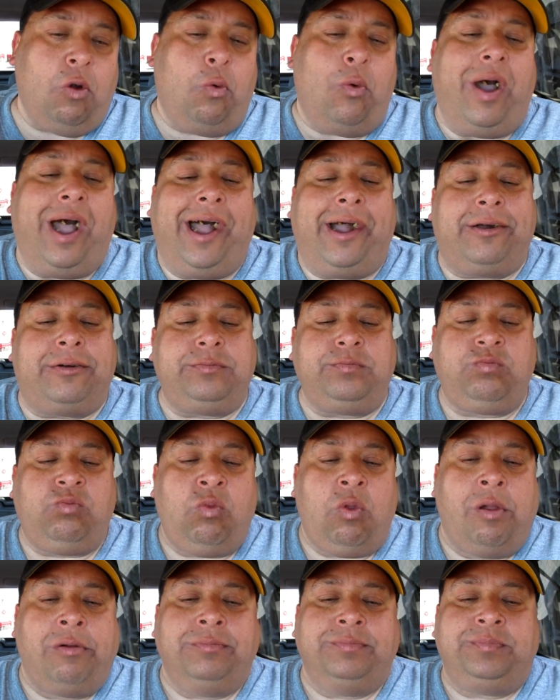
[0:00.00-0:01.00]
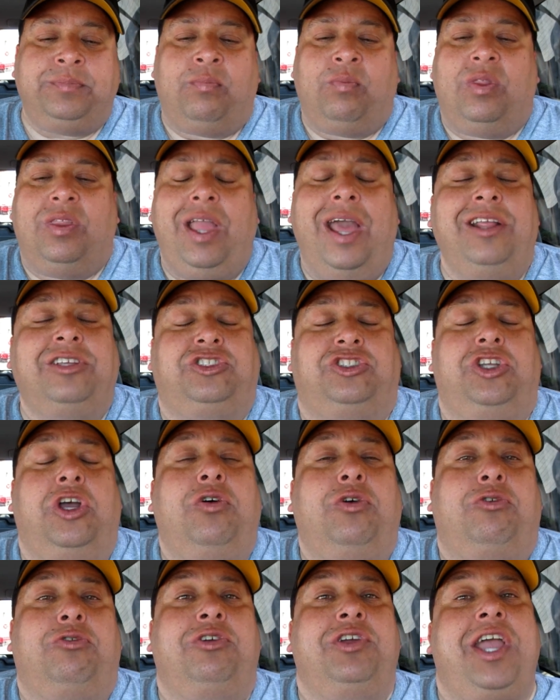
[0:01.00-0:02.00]
Wow. That is
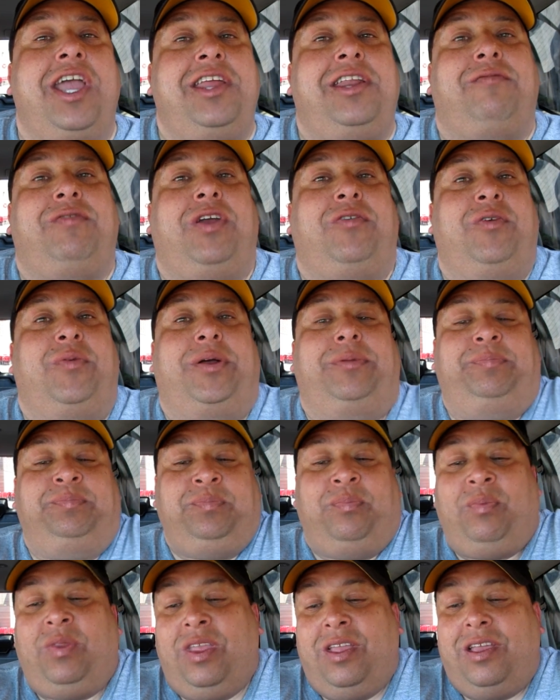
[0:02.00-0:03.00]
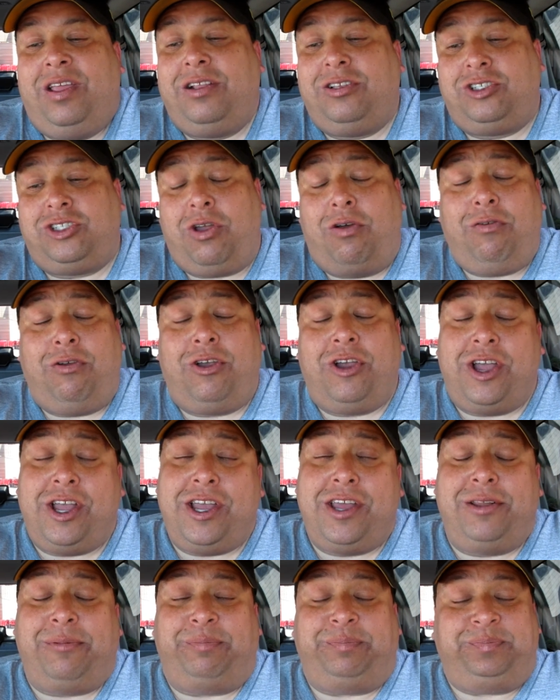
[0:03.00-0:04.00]
so creative, everyone. It's so
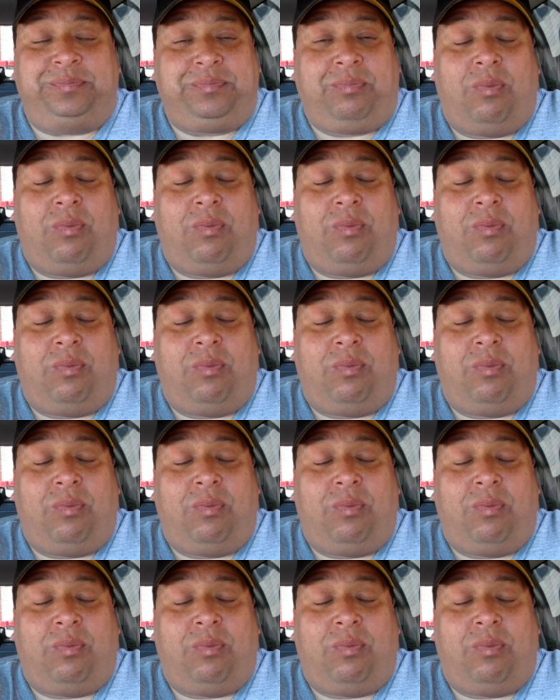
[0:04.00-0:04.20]
good.